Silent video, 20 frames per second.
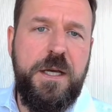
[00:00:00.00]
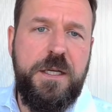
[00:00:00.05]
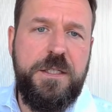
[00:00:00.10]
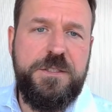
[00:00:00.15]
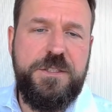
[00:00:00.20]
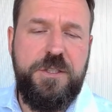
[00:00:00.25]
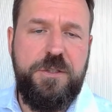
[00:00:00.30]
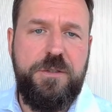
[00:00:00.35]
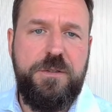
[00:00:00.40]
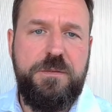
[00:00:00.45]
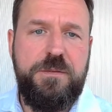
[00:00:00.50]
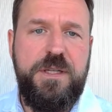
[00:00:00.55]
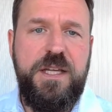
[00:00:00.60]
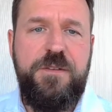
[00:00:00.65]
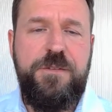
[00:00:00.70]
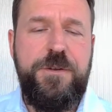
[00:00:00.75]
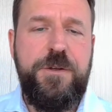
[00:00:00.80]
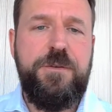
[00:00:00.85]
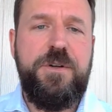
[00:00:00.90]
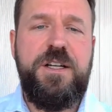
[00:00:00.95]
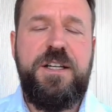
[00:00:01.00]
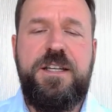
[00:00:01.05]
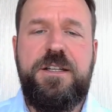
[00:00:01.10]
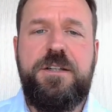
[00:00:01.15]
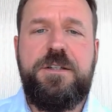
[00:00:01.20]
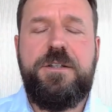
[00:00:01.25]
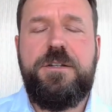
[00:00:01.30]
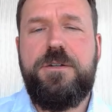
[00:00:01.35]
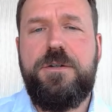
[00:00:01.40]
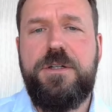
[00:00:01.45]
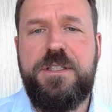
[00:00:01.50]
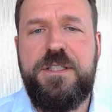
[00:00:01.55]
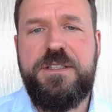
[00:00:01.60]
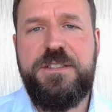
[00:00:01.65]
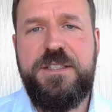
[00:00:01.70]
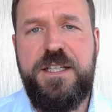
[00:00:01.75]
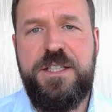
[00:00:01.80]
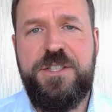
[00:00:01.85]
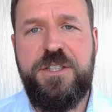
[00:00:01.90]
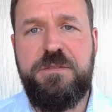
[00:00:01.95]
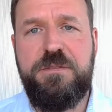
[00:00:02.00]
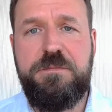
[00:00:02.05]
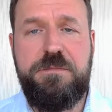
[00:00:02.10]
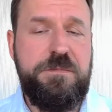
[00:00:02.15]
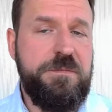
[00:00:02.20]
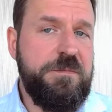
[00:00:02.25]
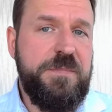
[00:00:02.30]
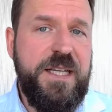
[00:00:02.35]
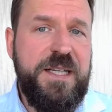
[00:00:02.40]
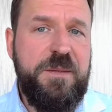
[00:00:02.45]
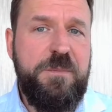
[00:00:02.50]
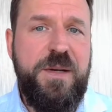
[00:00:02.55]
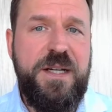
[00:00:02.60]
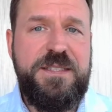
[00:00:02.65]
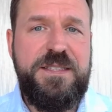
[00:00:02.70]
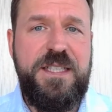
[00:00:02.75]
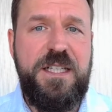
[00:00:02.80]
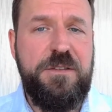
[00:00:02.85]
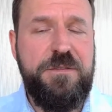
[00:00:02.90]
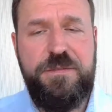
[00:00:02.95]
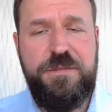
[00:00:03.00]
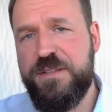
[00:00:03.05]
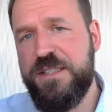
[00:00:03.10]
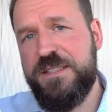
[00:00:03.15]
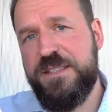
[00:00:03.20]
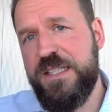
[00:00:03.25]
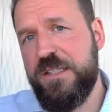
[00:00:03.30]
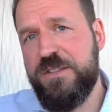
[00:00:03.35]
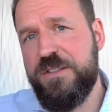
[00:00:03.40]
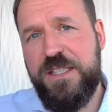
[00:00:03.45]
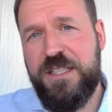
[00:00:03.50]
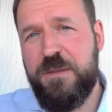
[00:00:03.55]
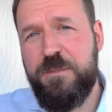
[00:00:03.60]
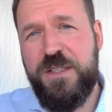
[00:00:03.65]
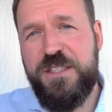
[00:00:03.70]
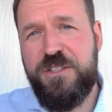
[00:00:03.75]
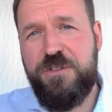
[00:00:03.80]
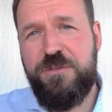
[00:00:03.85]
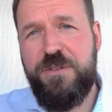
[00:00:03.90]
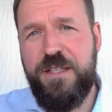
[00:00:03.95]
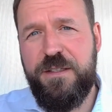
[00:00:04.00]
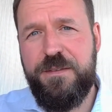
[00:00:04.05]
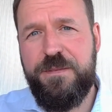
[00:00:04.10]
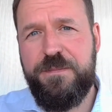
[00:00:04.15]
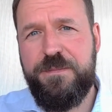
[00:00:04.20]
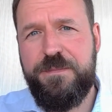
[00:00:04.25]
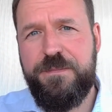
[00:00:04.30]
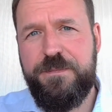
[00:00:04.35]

So if you're a leader in an organization like myself, this sounds like a must-read.